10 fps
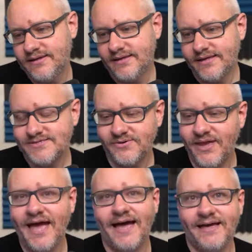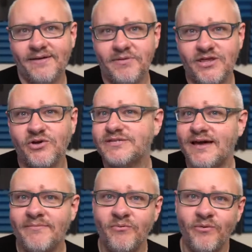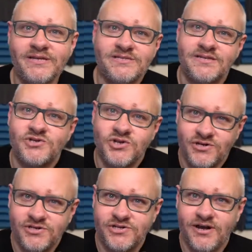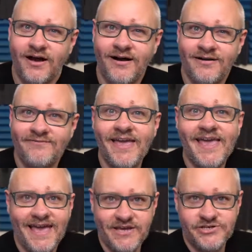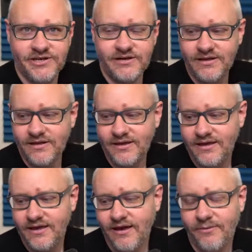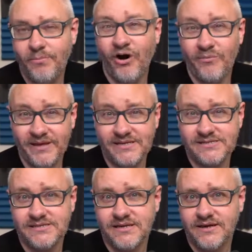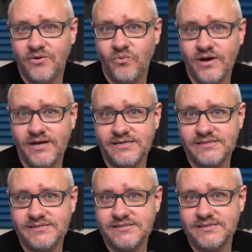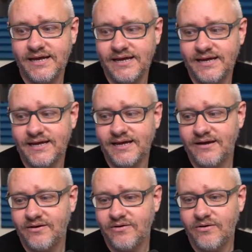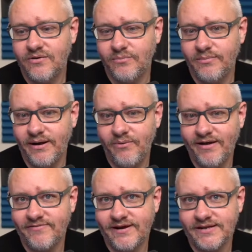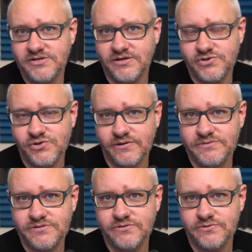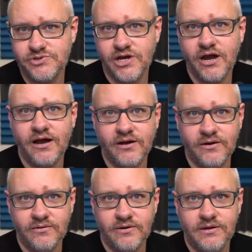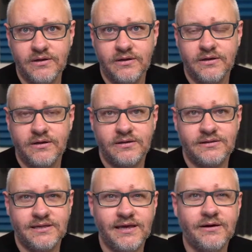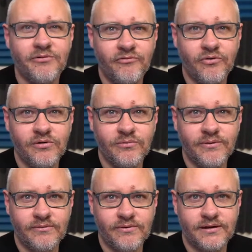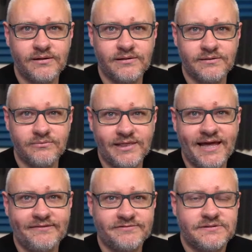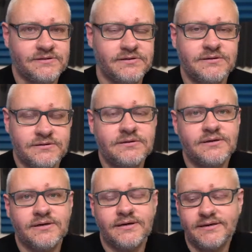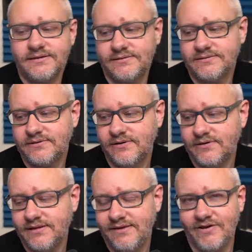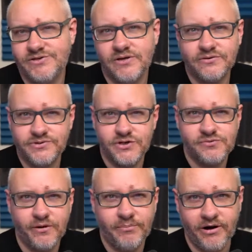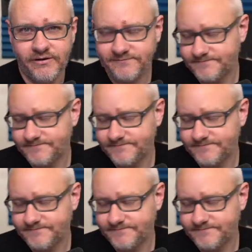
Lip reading: so yeah, I mean, the only time I went to church on vacation on purpose was my wife and I took a trip to Chicago the year before we left uh the evangelical church we were part of,